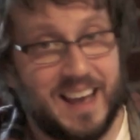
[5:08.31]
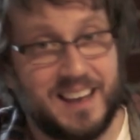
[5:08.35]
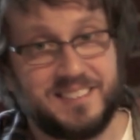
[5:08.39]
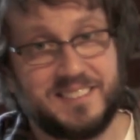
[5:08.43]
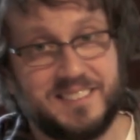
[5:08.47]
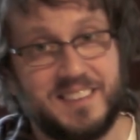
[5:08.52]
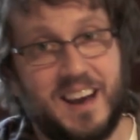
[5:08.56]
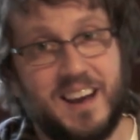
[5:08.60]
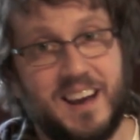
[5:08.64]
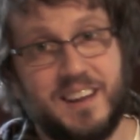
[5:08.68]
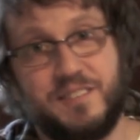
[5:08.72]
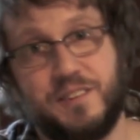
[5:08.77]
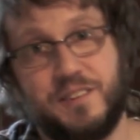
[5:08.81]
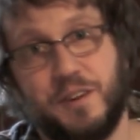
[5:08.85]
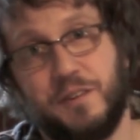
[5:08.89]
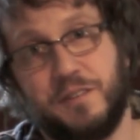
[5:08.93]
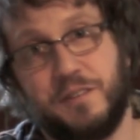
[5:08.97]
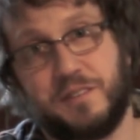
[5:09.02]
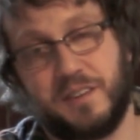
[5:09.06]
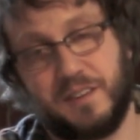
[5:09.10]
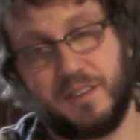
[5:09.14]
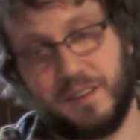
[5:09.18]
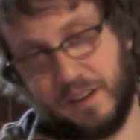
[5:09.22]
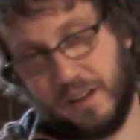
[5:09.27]
past, I
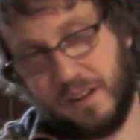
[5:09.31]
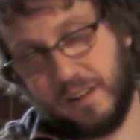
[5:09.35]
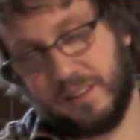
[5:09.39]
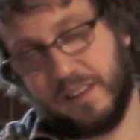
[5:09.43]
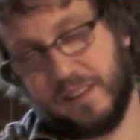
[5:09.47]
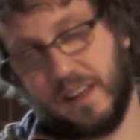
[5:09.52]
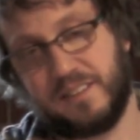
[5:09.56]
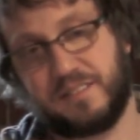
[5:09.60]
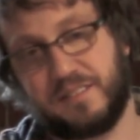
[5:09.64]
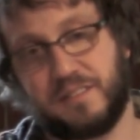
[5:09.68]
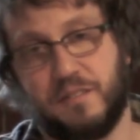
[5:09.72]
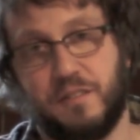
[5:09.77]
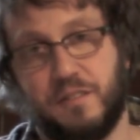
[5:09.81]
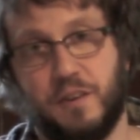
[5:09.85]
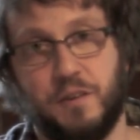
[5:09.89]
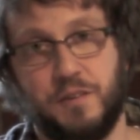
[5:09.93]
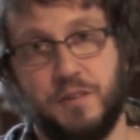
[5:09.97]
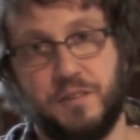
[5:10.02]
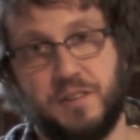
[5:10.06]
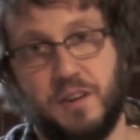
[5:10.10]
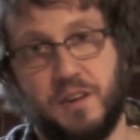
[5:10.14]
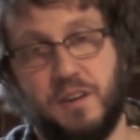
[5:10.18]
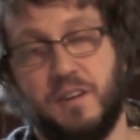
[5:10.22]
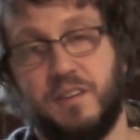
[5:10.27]
chose a
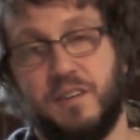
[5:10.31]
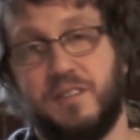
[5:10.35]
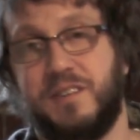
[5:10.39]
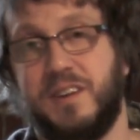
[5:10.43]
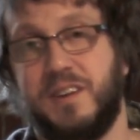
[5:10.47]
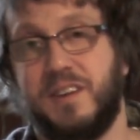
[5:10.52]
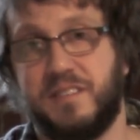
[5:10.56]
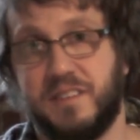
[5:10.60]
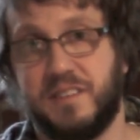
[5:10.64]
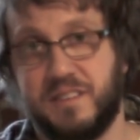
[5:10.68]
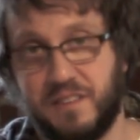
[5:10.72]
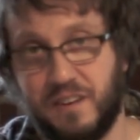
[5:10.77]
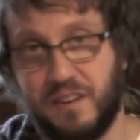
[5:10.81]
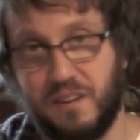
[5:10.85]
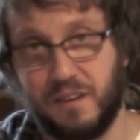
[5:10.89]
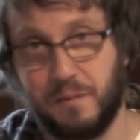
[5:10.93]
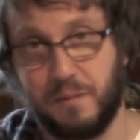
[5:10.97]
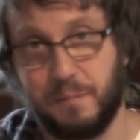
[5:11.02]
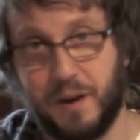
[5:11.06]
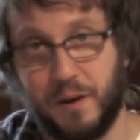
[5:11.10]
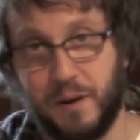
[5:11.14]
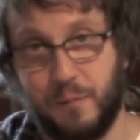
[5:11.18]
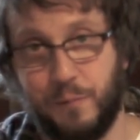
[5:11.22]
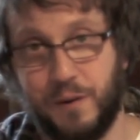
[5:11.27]
lesser-known song, She's a Jar
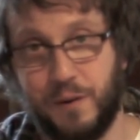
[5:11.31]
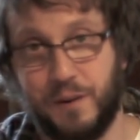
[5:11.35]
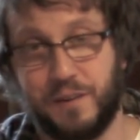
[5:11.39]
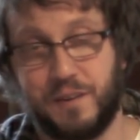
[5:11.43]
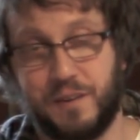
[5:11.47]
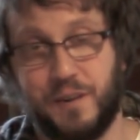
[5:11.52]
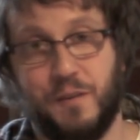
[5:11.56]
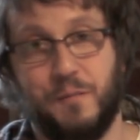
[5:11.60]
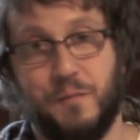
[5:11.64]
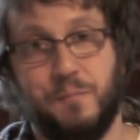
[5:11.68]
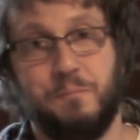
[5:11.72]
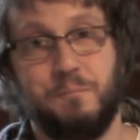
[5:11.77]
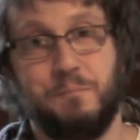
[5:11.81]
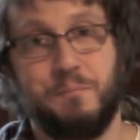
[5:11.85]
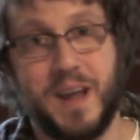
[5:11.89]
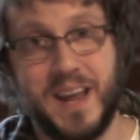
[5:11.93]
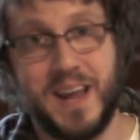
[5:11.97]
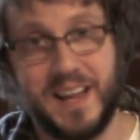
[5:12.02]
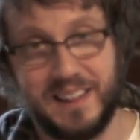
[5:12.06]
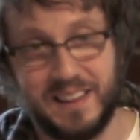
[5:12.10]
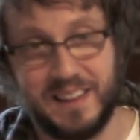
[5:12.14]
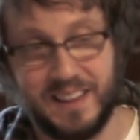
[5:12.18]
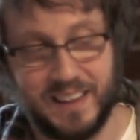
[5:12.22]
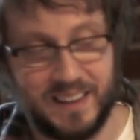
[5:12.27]
by Wilco,
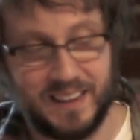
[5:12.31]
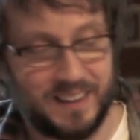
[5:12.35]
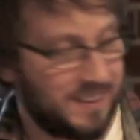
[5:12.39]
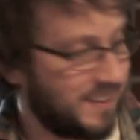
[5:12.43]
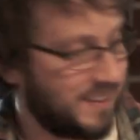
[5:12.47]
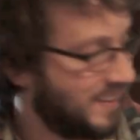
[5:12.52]
mainly